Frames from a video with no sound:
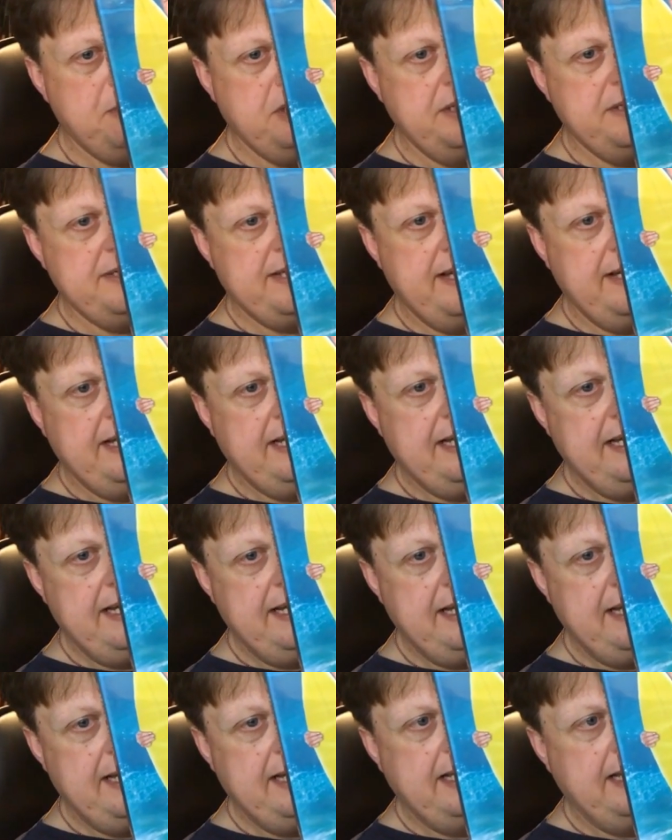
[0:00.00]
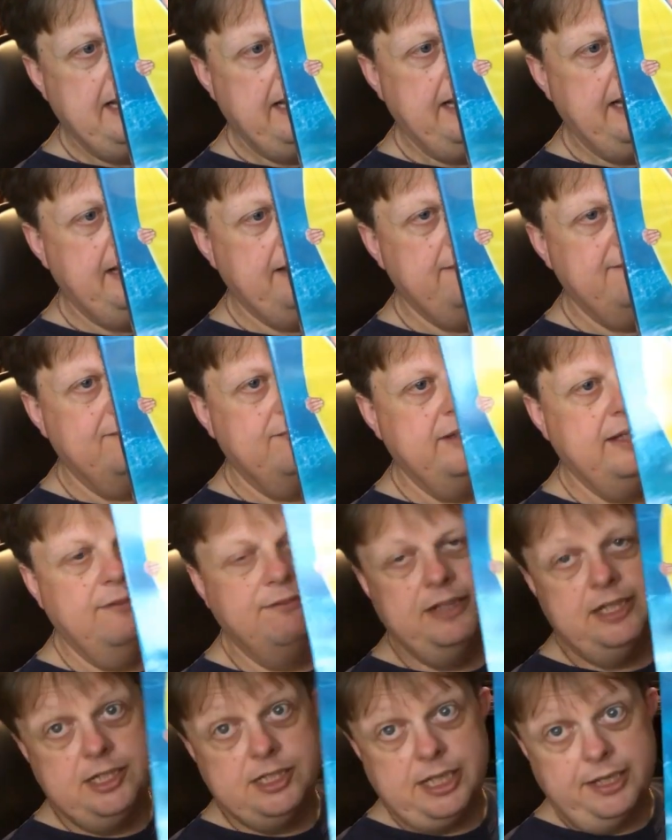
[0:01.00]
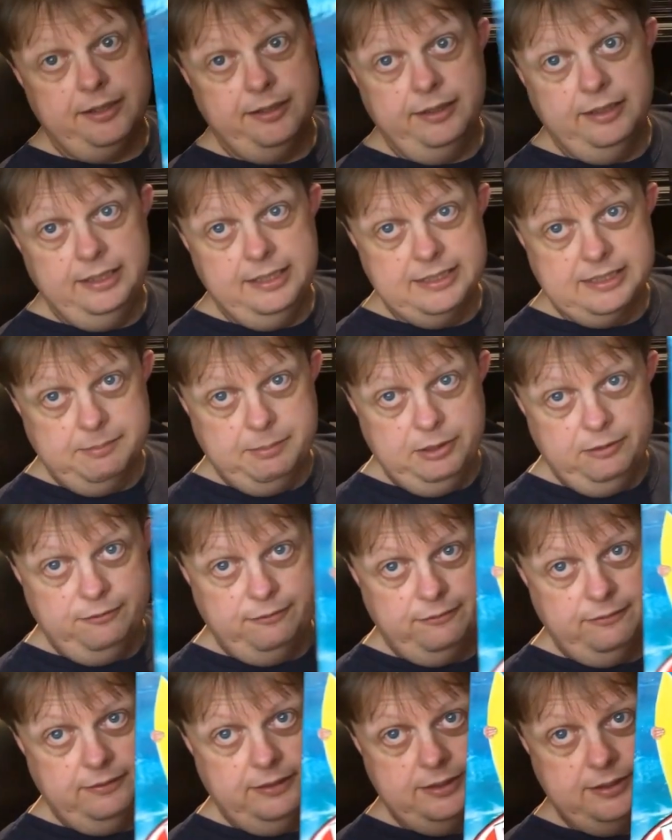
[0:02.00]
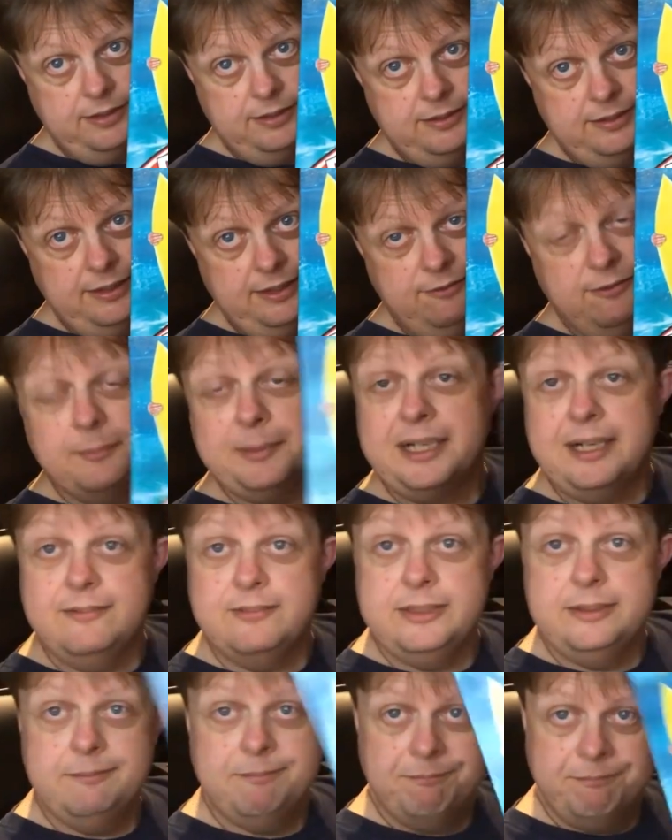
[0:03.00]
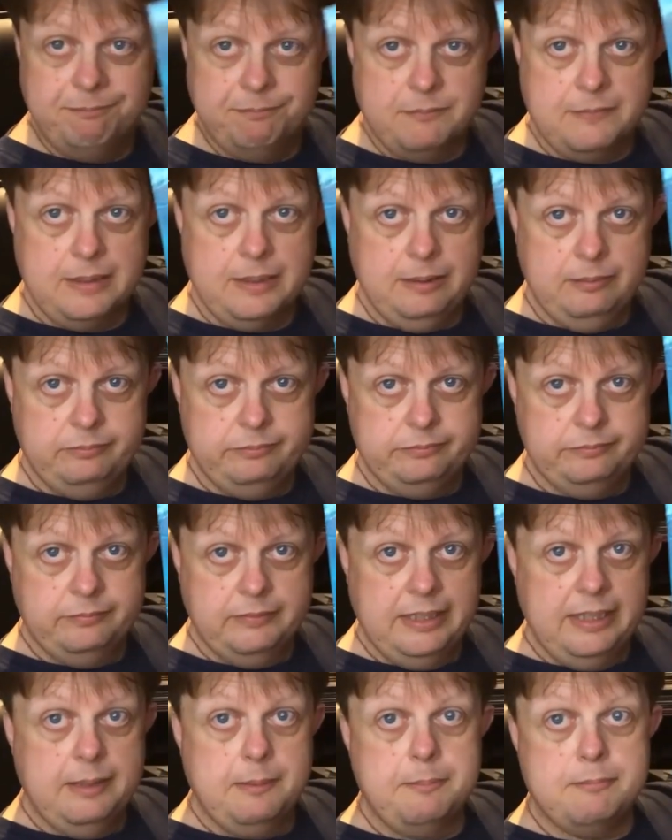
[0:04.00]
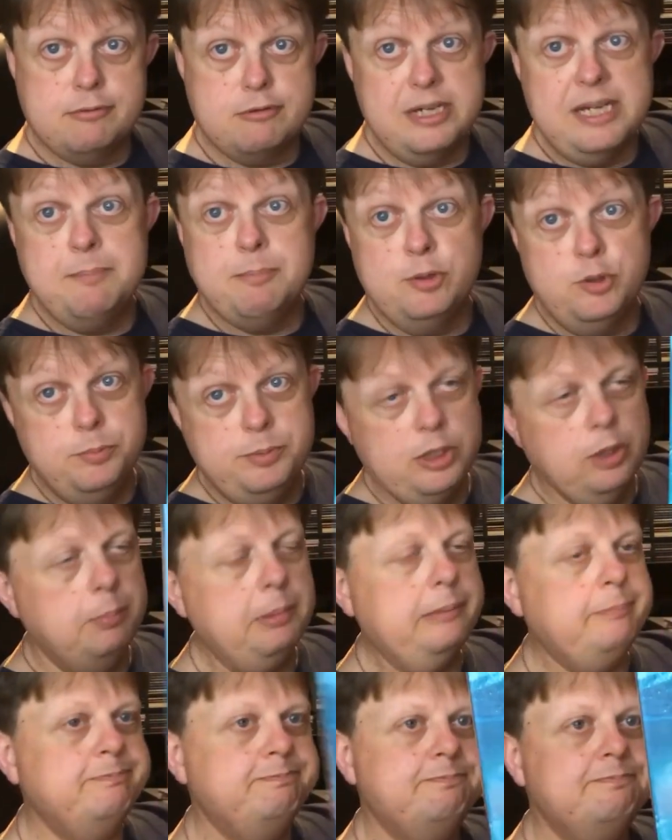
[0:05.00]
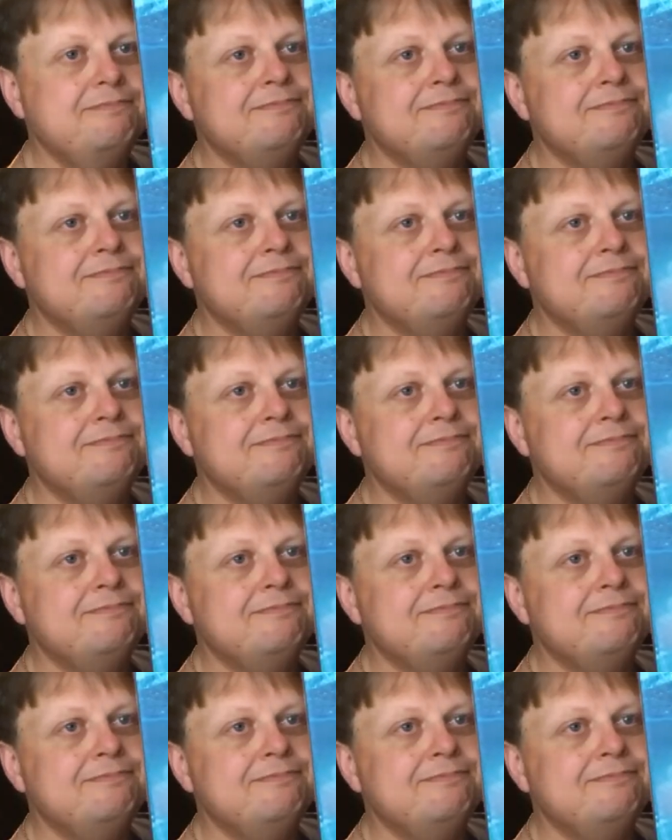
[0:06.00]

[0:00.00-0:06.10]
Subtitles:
Brian Dennehy, and the lovely Shannon Elizabeth, as you can see from the cover. Pre-boob job.